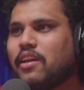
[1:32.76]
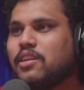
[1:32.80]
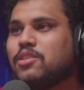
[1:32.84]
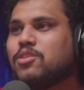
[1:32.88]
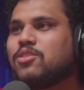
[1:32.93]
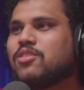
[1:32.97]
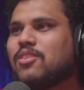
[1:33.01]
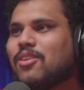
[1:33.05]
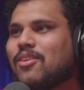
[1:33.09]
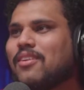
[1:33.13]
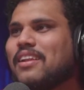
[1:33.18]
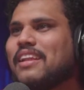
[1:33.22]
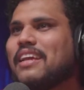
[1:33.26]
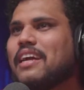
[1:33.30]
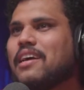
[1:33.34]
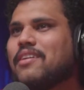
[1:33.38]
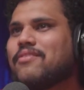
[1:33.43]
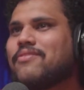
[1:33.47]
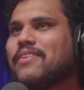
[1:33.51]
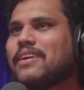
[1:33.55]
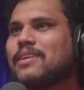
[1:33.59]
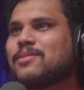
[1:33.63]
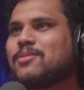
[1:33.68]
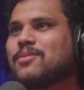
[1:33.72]
his trolling
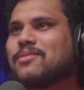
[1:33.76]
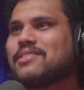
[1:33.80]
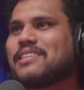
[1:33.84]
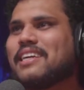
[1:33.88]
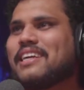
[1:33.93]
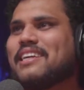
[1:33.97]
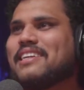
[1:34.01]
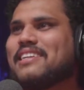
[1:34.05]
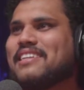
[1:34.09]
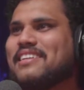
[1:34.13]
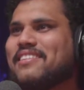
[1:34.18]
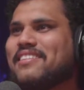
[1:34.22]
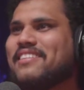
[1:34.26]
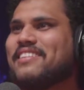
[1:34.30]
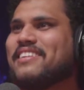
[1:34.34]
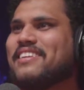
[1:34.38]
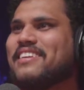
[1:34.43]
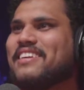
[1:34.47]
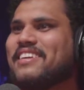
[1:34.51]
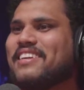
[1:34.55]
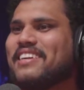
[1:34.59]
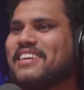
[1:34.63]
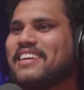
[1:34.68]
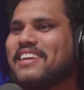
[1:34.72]
affects society.
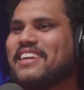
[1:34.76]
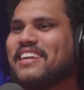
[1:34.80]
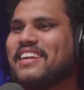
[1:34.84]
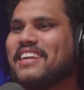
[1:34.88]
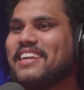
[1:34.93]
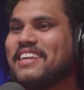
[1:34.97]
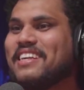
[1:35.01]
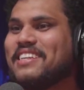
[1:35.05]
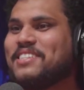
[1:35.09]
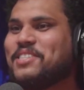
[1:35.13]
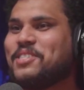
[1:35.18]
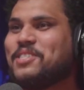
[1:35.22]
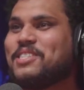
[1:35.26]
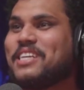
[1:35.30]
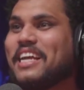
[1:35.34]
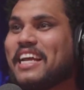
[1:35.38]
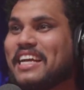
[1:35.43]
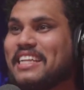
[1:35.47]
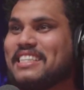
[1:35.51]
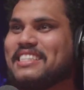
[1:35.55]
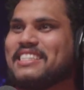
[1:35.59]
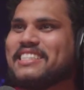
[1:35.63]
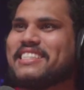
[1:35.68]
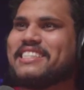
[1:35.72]
Yeah. It
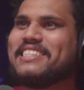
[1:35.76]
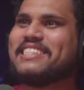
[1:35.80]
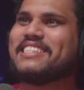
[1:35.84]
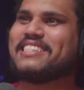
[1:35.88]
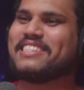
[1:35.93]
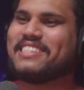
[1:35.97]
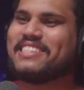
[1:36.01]
changes